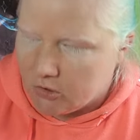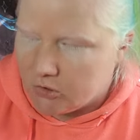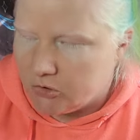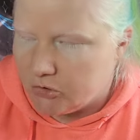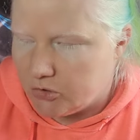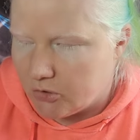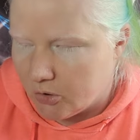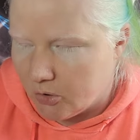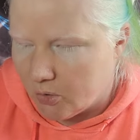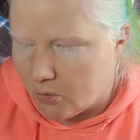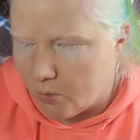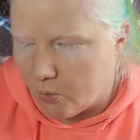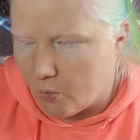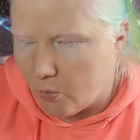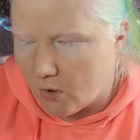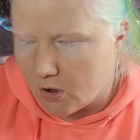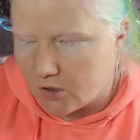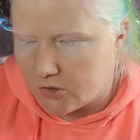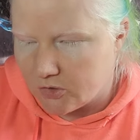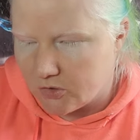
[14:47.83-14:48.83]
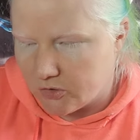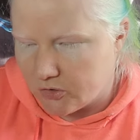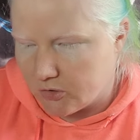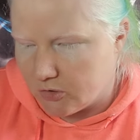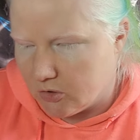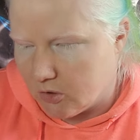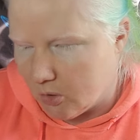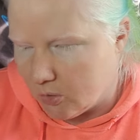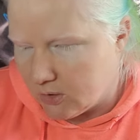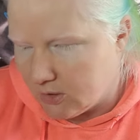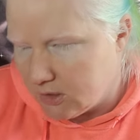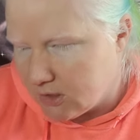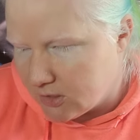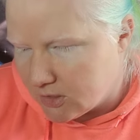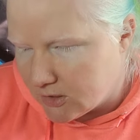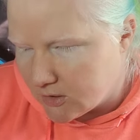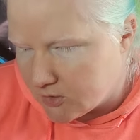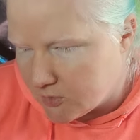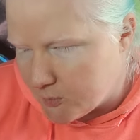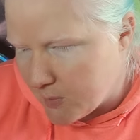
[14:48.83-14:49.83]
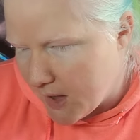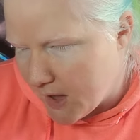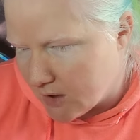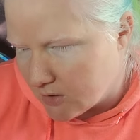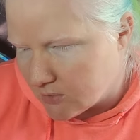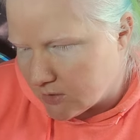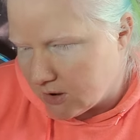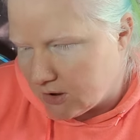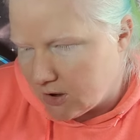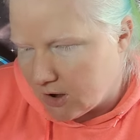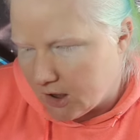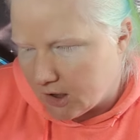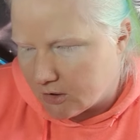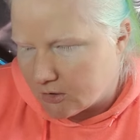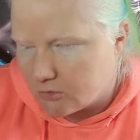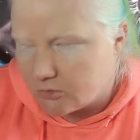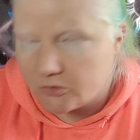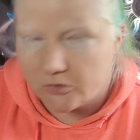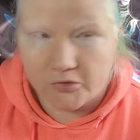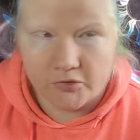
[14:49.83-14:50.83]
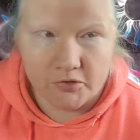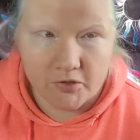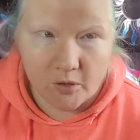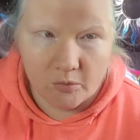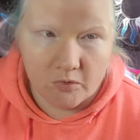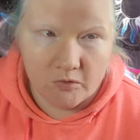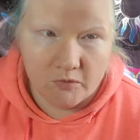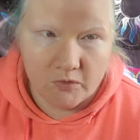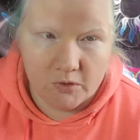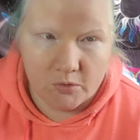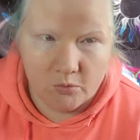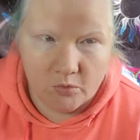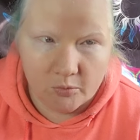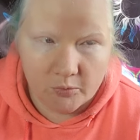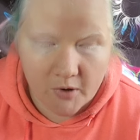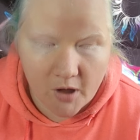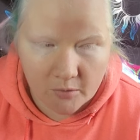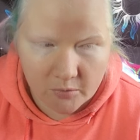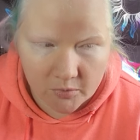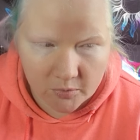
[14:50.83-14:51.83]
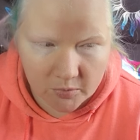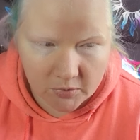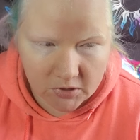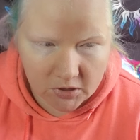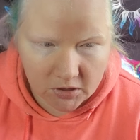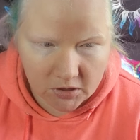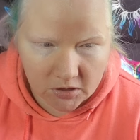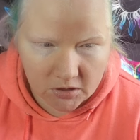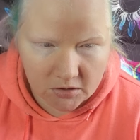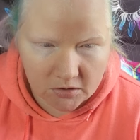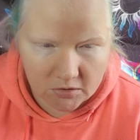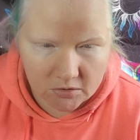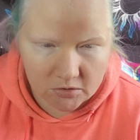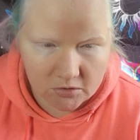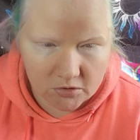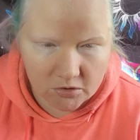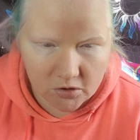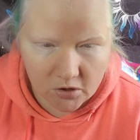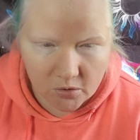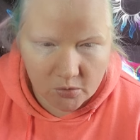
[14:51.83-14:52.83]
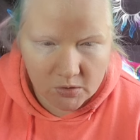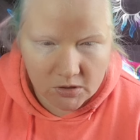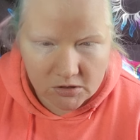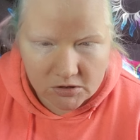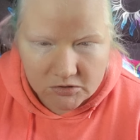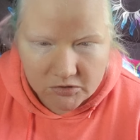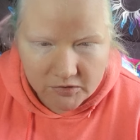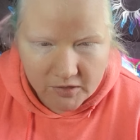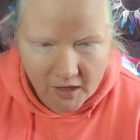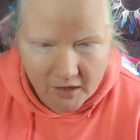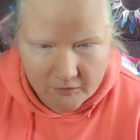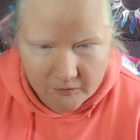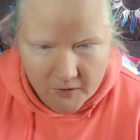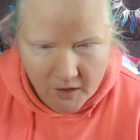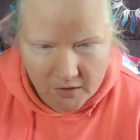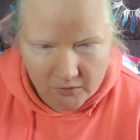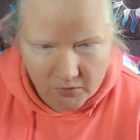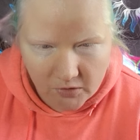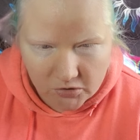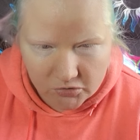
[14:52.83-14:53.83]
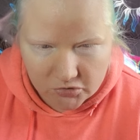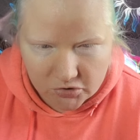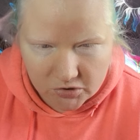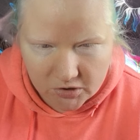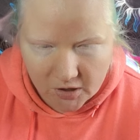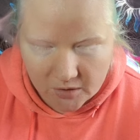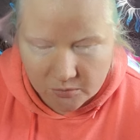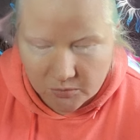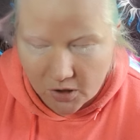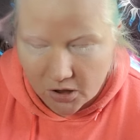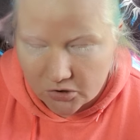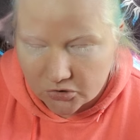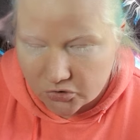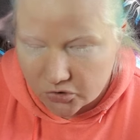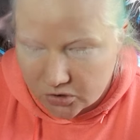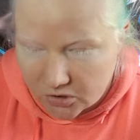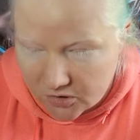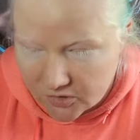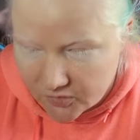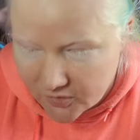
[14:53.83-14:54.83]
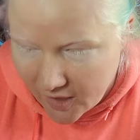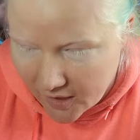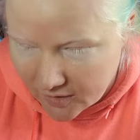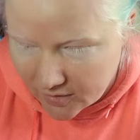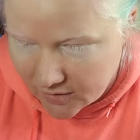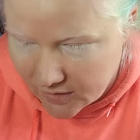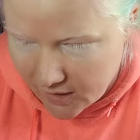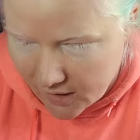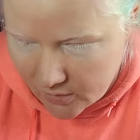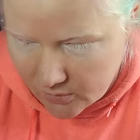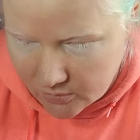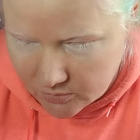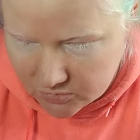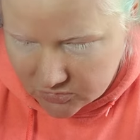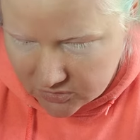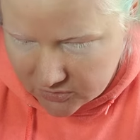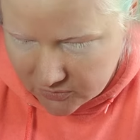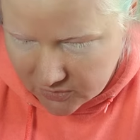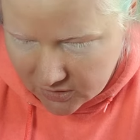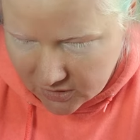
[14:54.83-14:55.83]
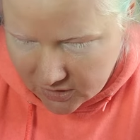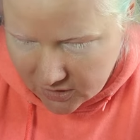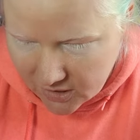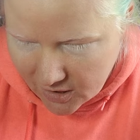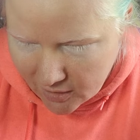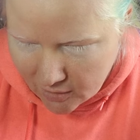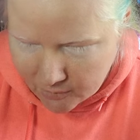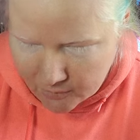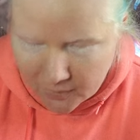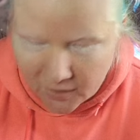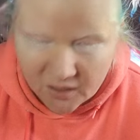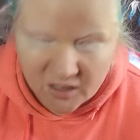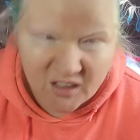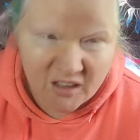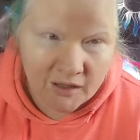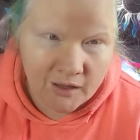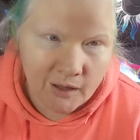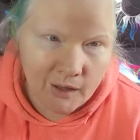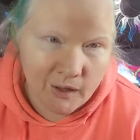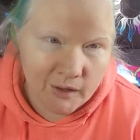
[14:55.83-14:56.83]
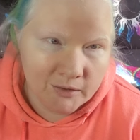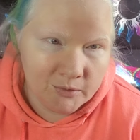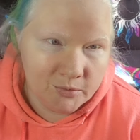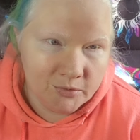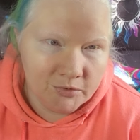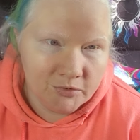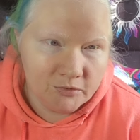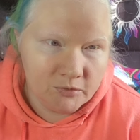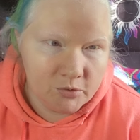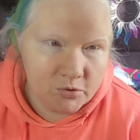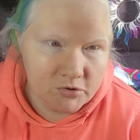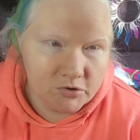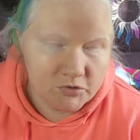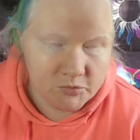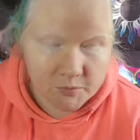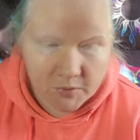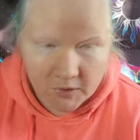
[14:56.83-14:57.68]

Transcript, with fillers: So what's going in this bag right now, some of it will probably go into that 500. I'm not sure exactly how I'm divvying it up. I will, of course,